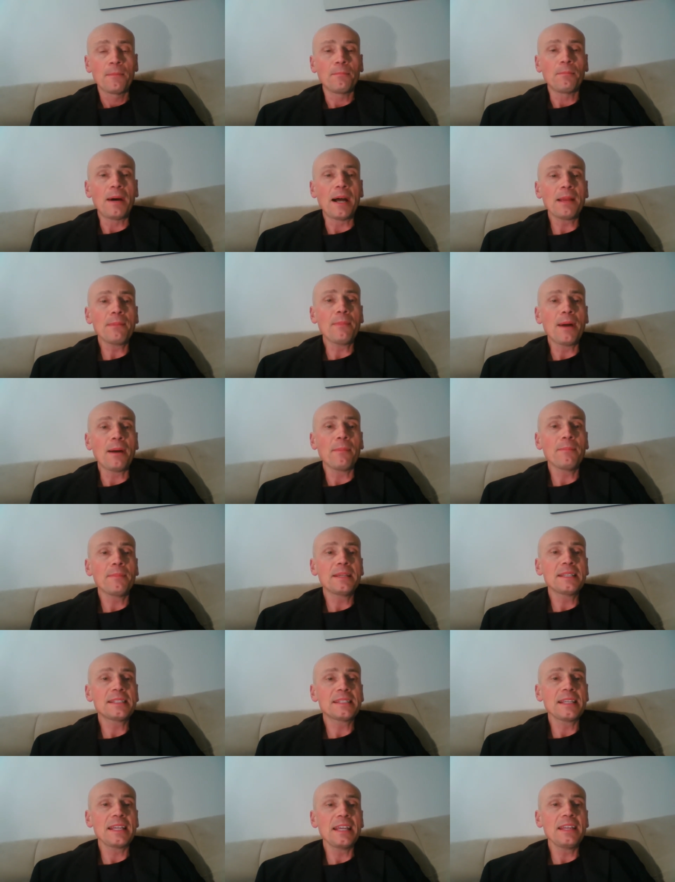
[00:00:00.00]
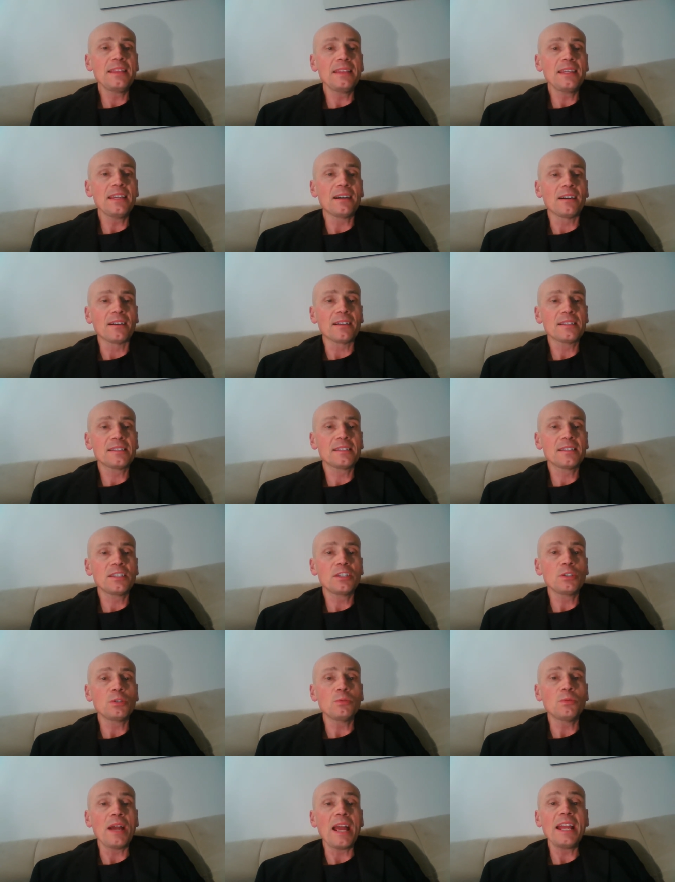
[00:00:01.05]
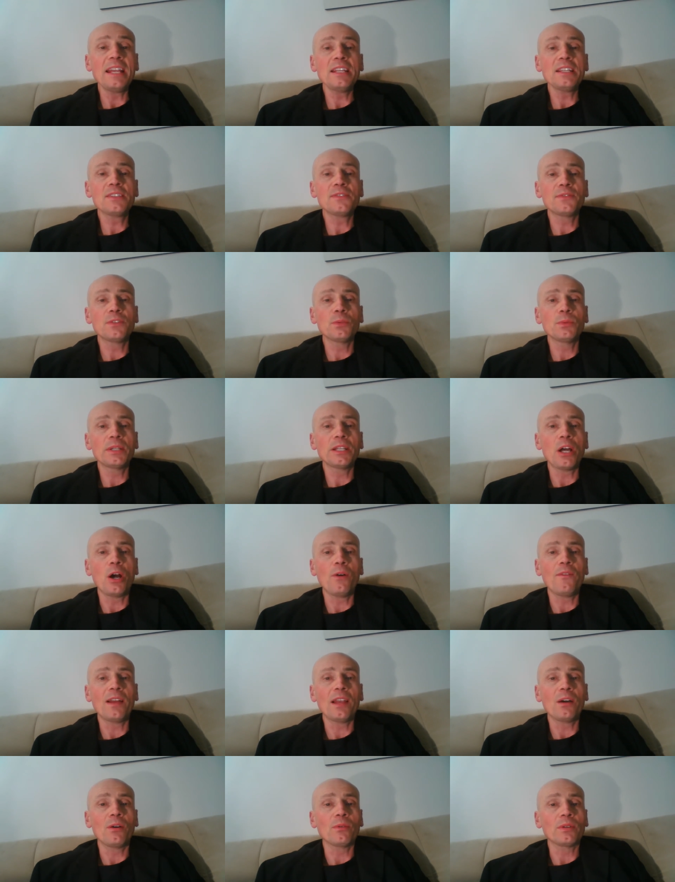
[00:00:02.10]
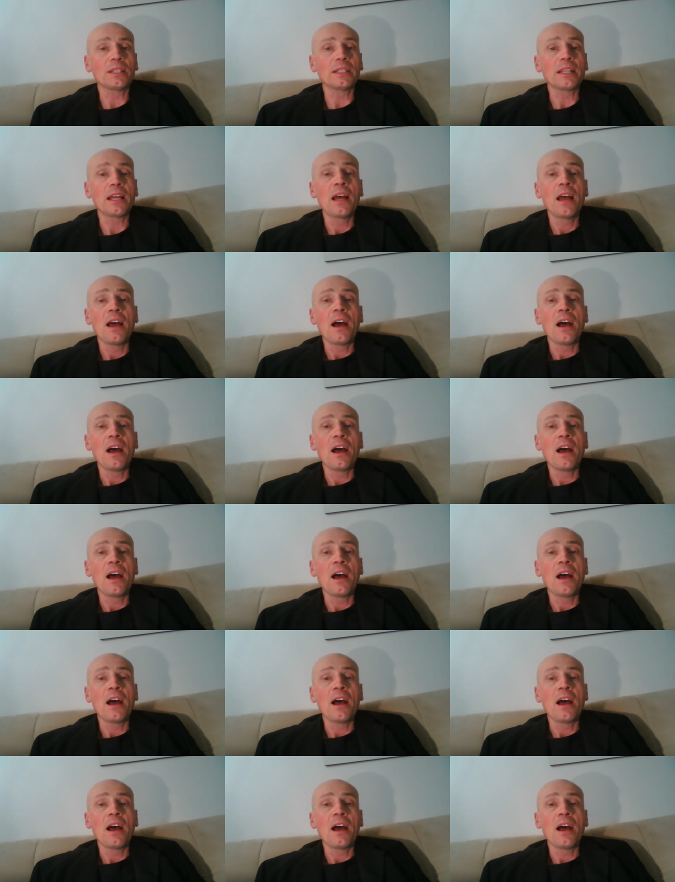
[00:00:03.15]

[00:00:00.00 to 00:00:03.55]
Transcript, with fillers: My mom is in the ICU and is fluid overloaded.